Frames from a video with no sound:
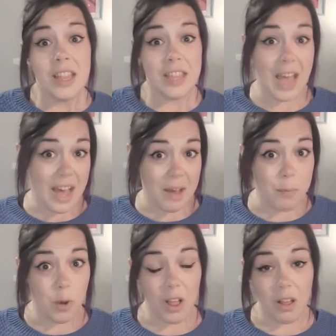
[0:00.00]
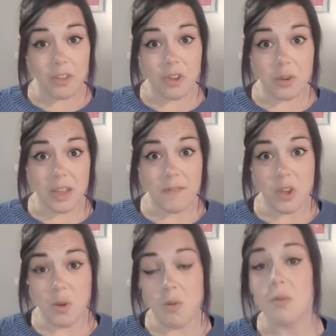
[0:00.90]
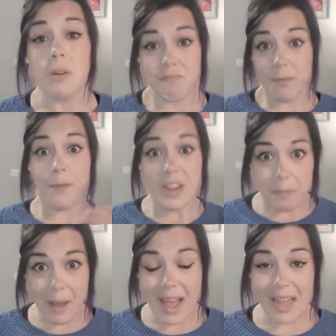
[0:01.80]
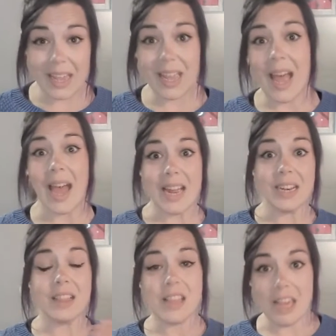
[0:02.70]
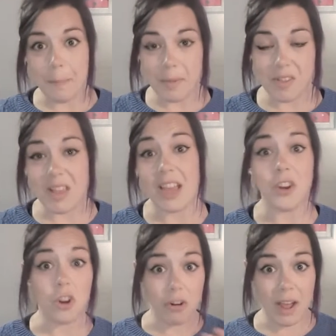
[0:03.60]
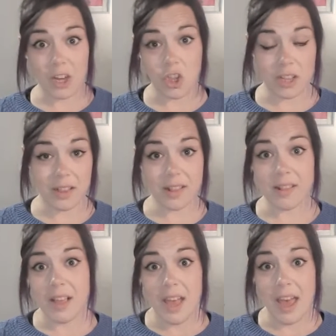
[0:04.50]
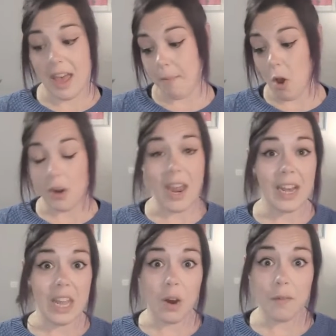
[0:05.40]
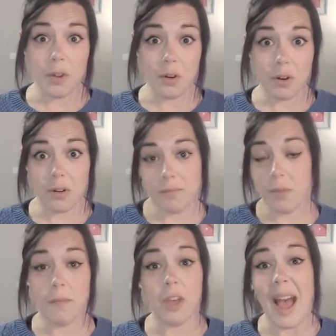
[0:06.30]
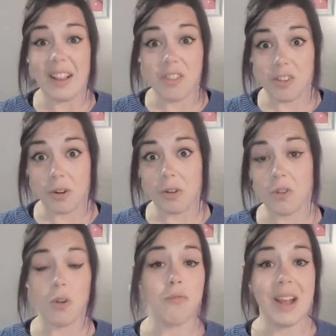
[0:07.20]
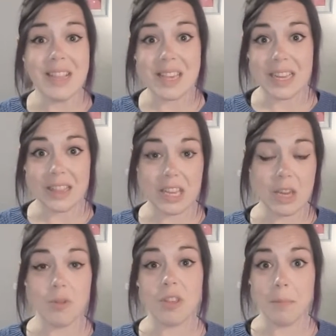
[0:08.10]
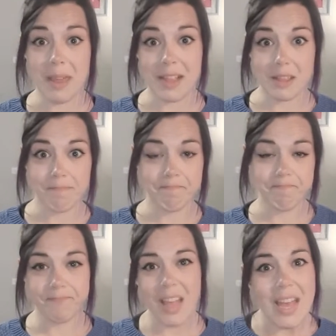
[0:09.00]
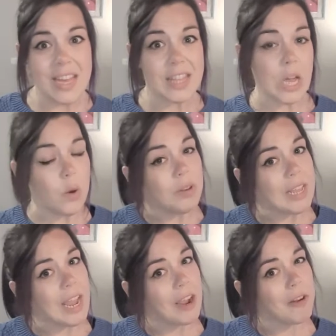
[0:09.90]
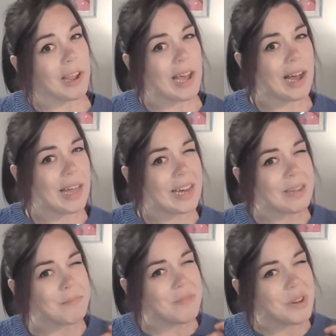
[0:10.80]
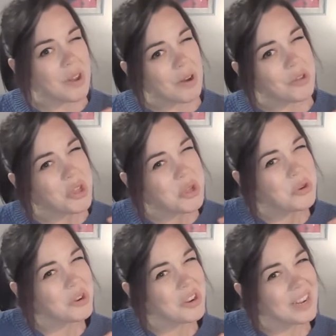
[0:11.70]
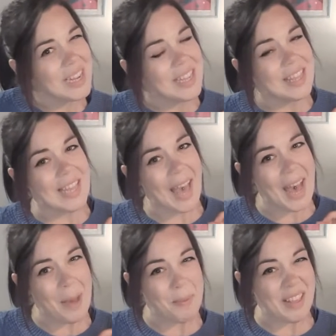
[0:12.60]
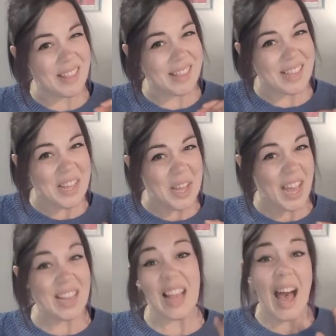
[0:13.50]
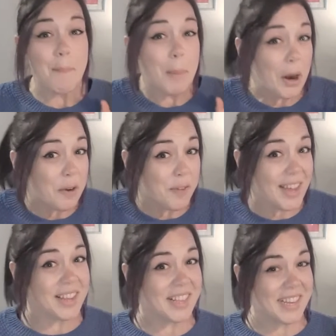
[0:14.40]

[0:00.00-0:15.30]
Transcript: The app will also give you feedback and tips and corrections on any of the answers or writing that you submit. The only area I'm not sure the app is perfect